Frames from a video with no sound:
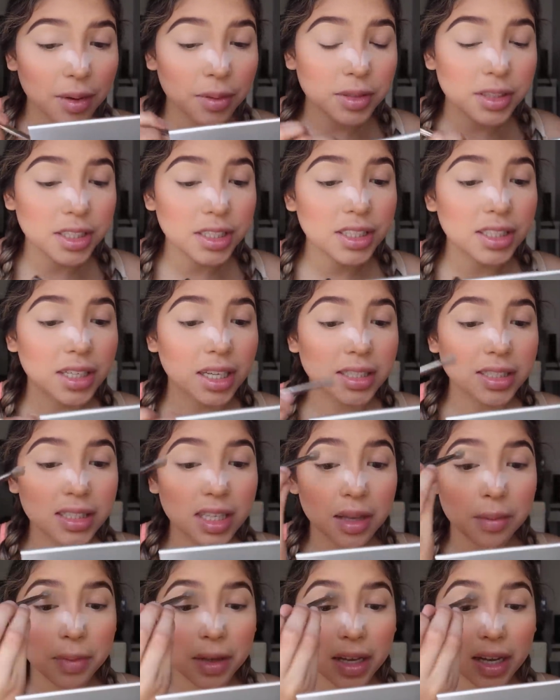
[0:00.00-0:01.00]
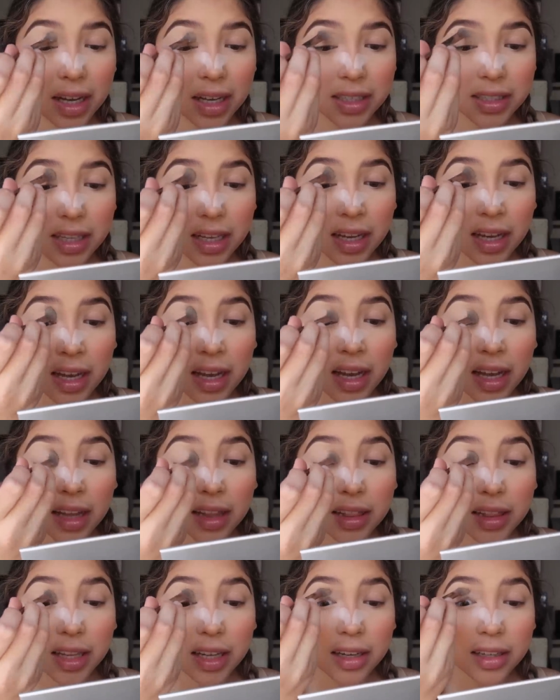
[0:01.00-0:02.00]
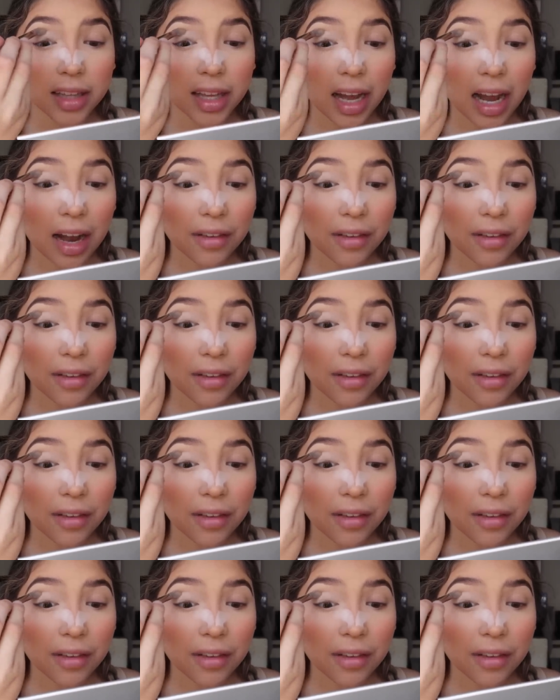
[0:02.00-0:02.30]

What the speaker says: It was disgusting because literally